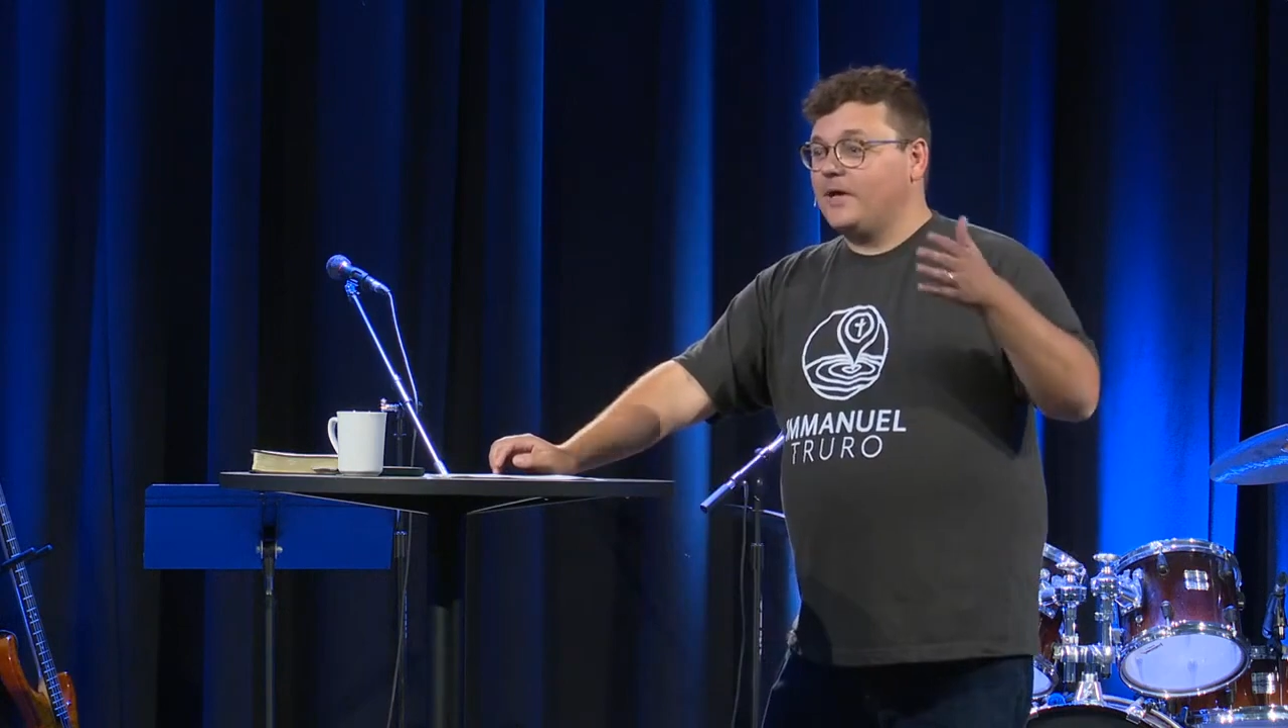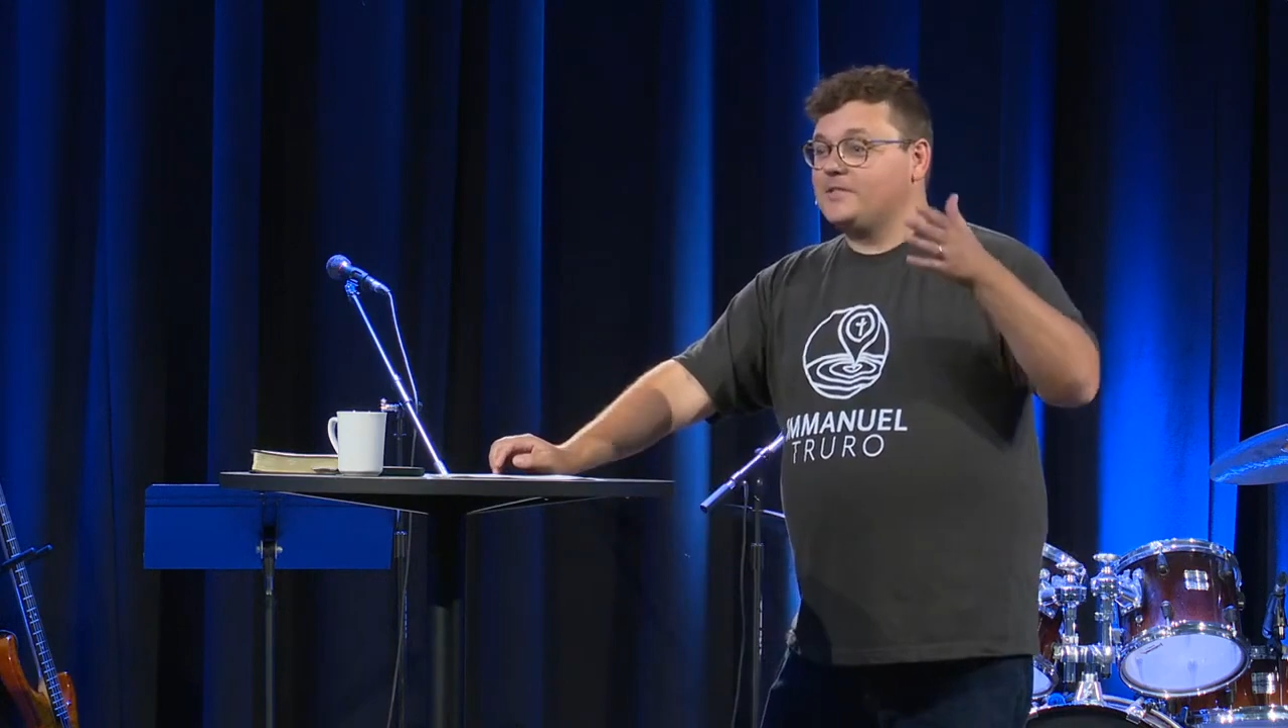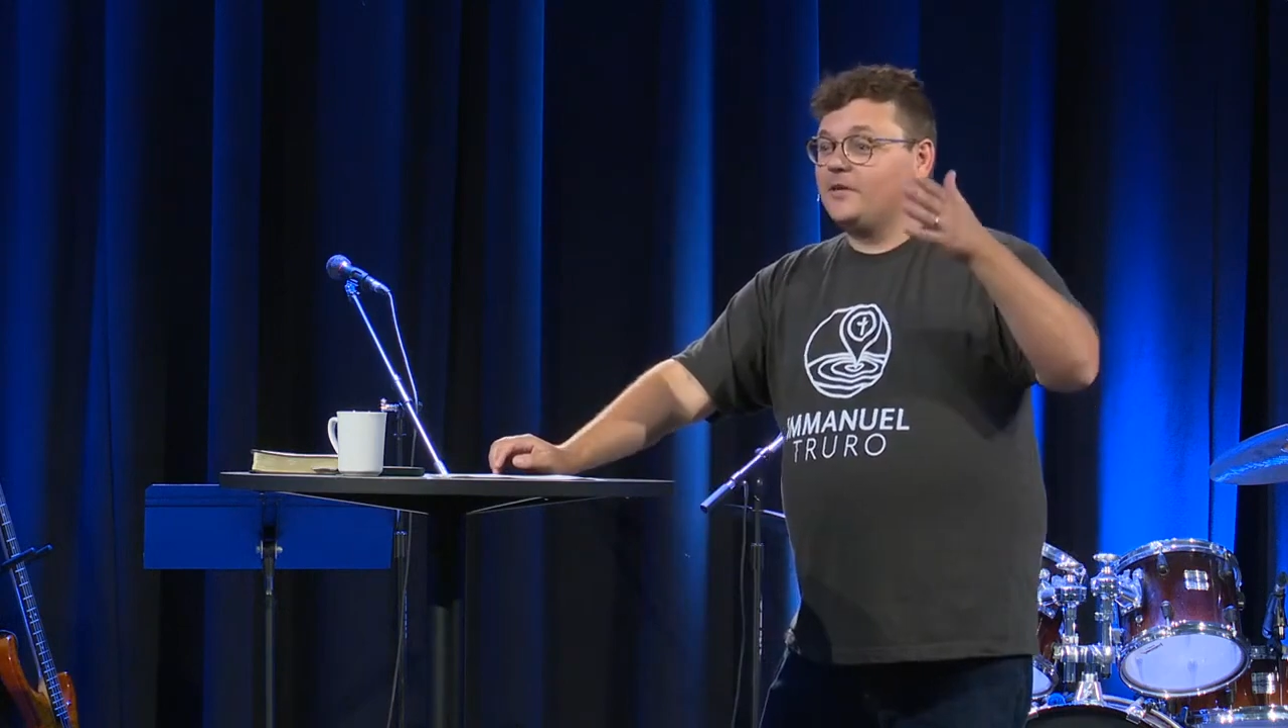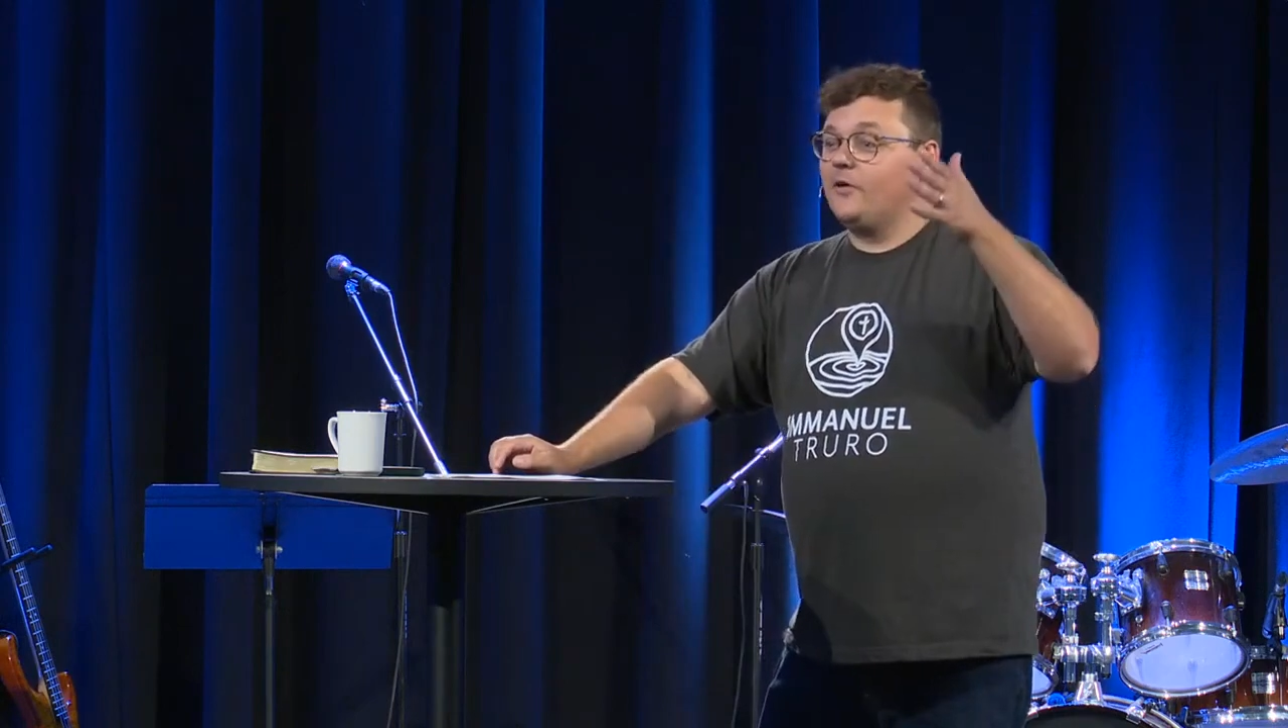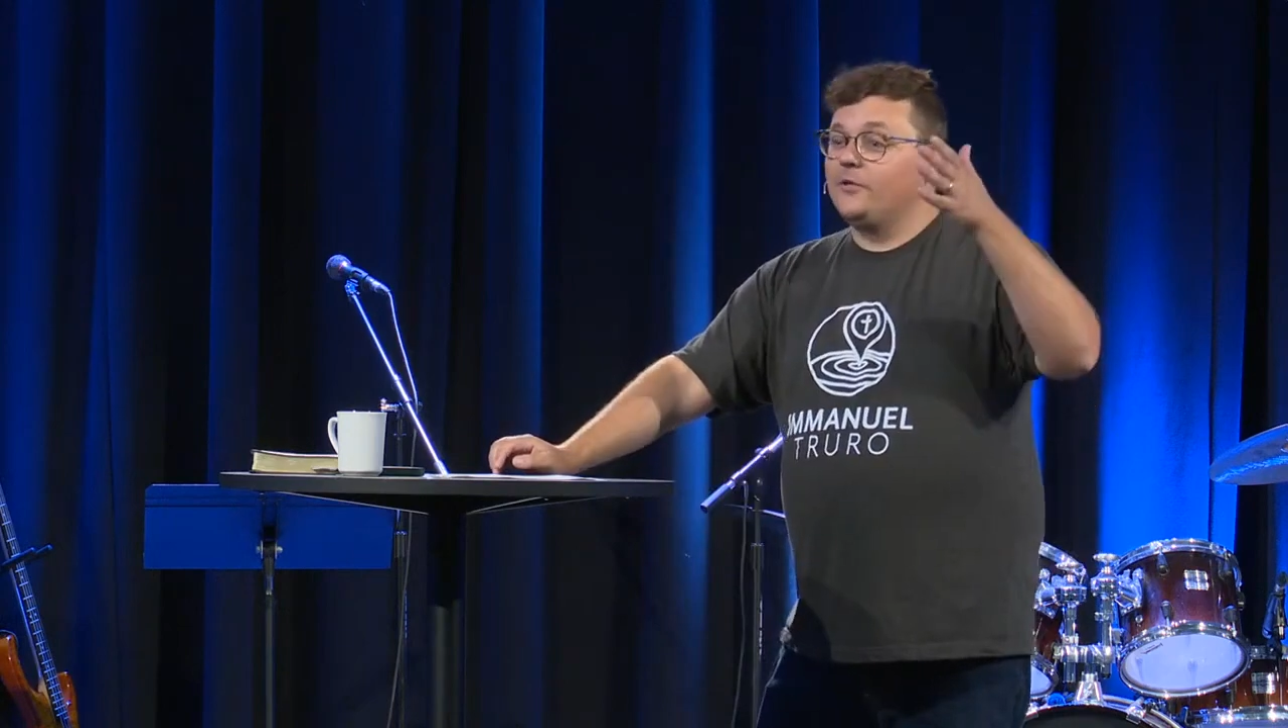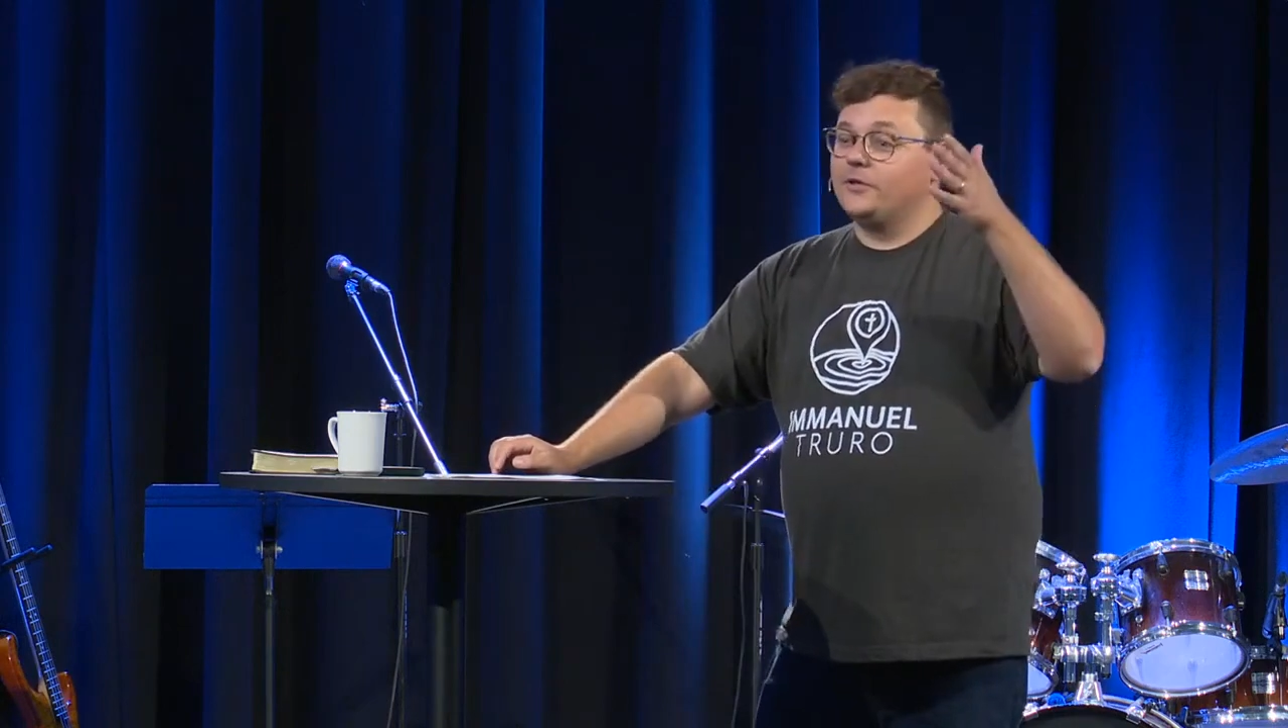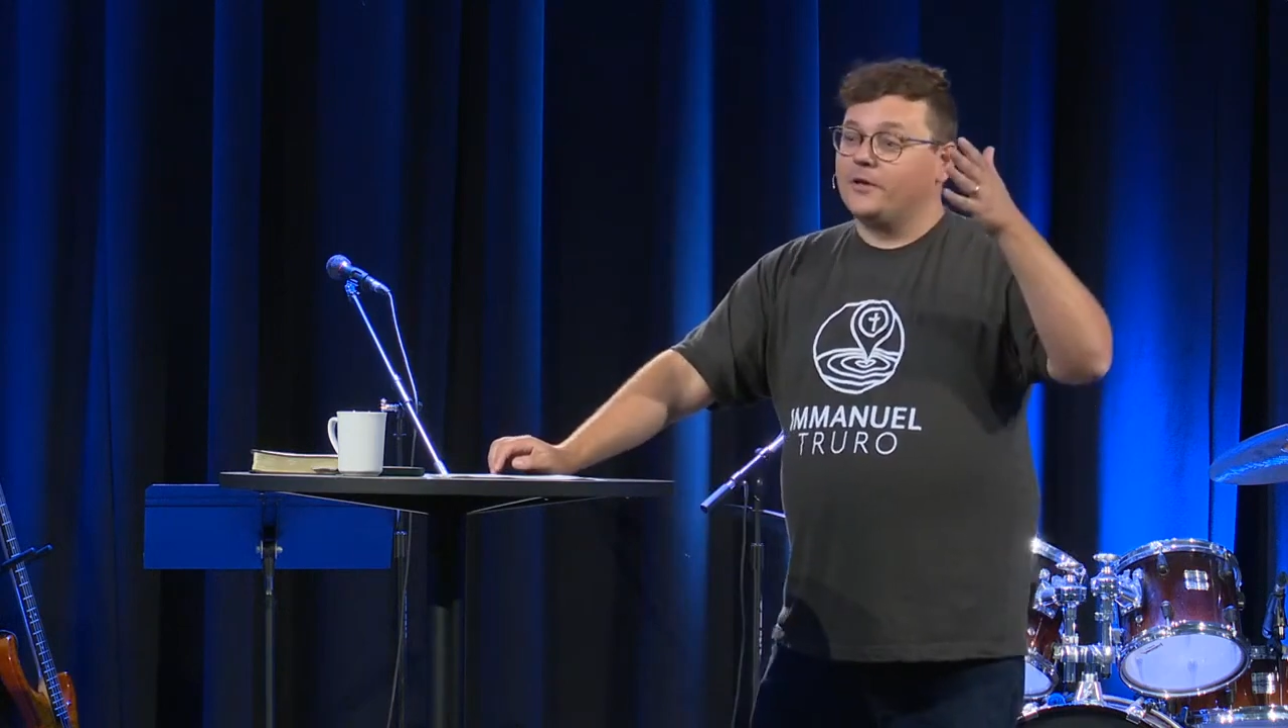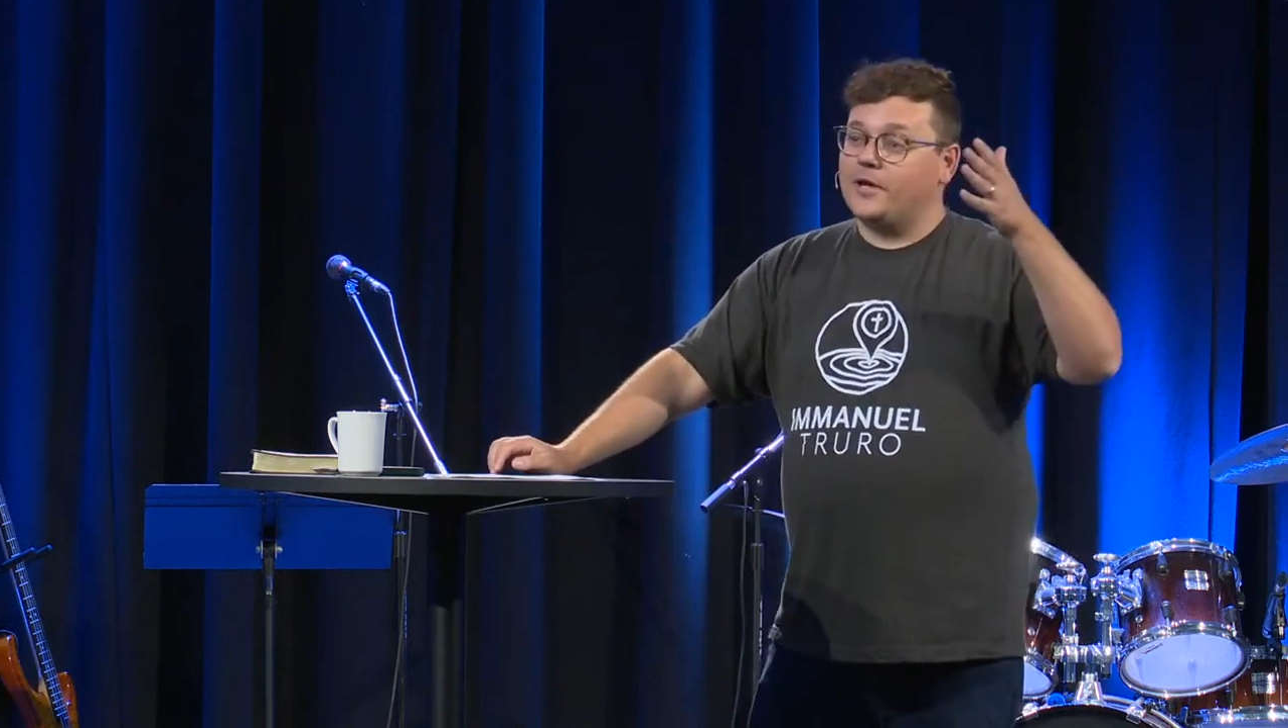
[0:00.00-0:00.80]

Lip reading: I said, oh, you're